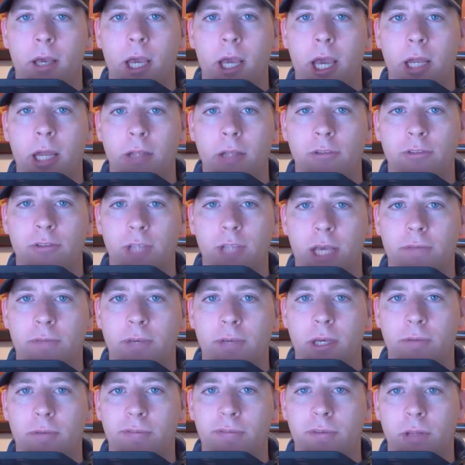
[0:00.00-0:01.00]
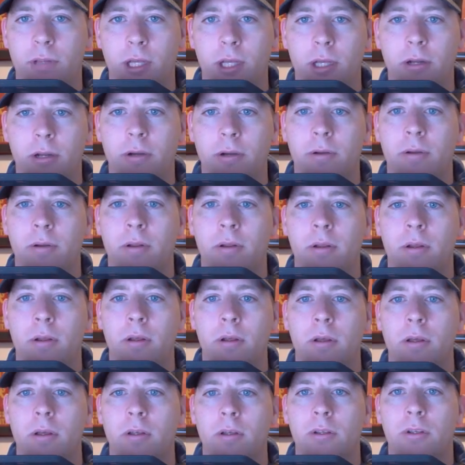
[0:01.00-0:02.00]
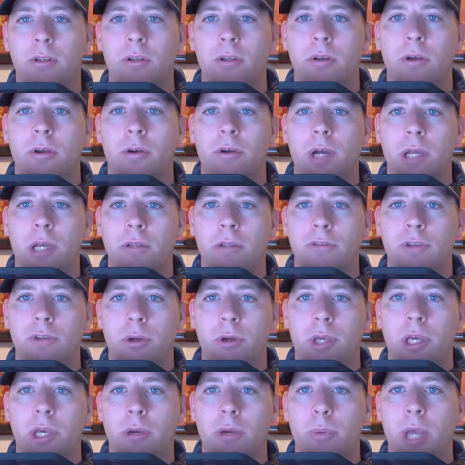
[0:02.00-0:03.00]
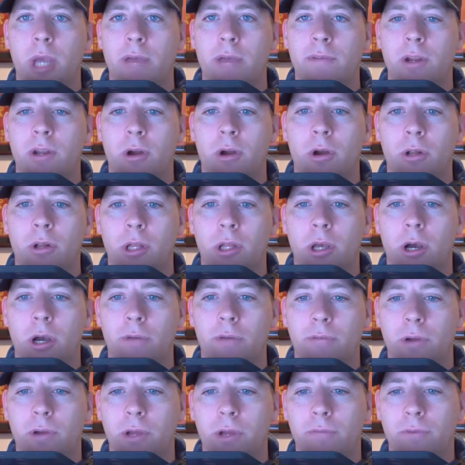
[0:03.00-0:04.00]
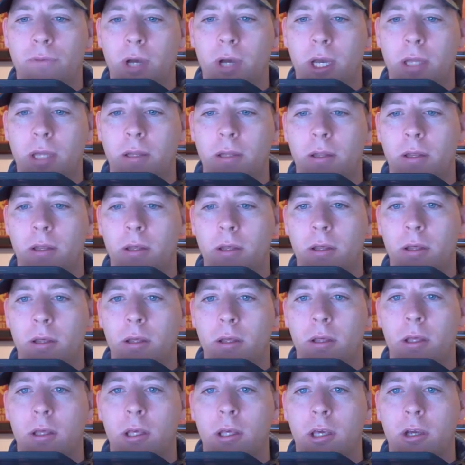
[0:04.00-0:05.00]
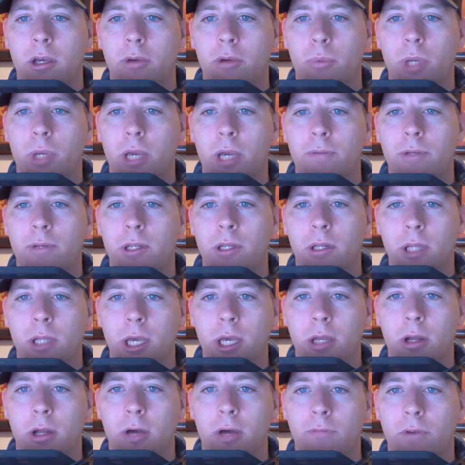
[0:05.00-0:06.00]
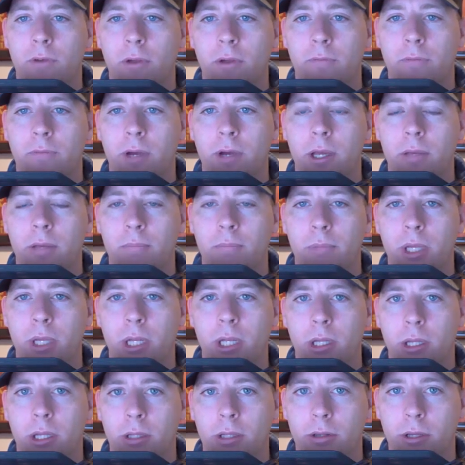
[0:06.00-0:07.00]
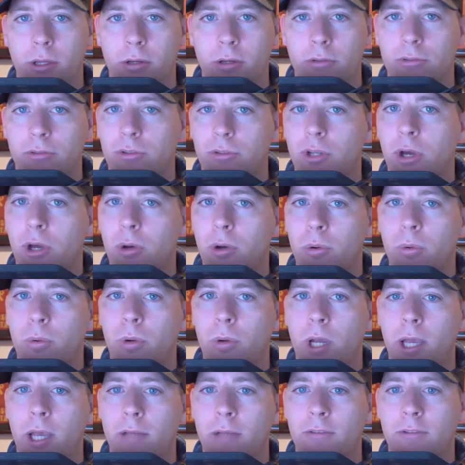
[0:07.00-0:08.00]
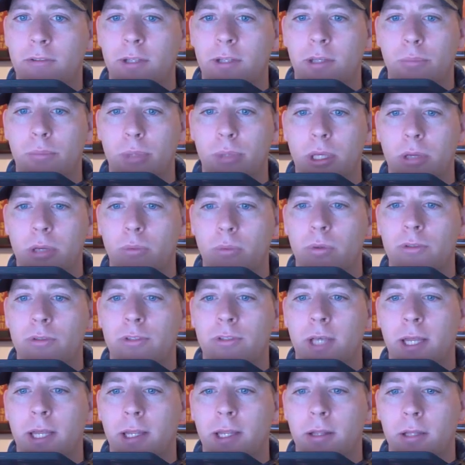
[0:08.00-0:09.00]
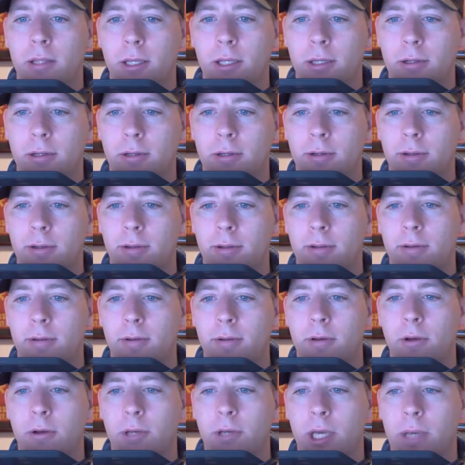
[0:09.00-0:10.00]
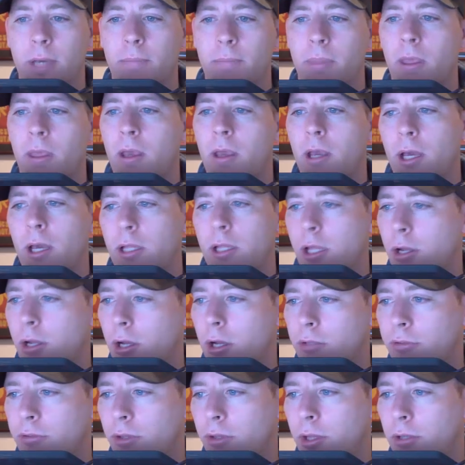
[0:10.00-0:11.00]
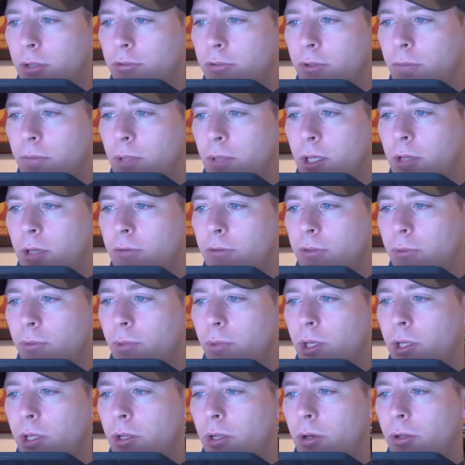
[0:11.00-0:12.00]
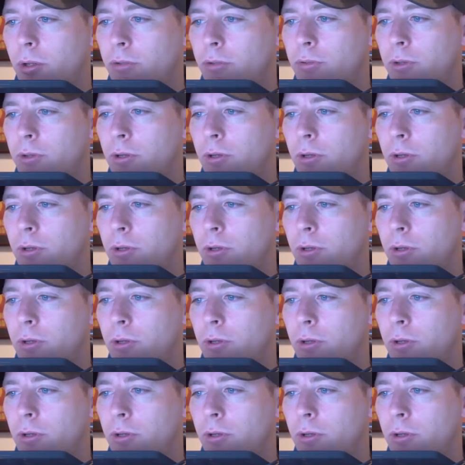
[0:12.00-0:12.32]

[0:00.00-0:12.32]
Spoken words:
and is saving it for later, right? So here we have an early offer invite. Here we have a delayed offer invite, meaning that there's no SDP. We'll send it later, okay? And then also there's something else that we can notice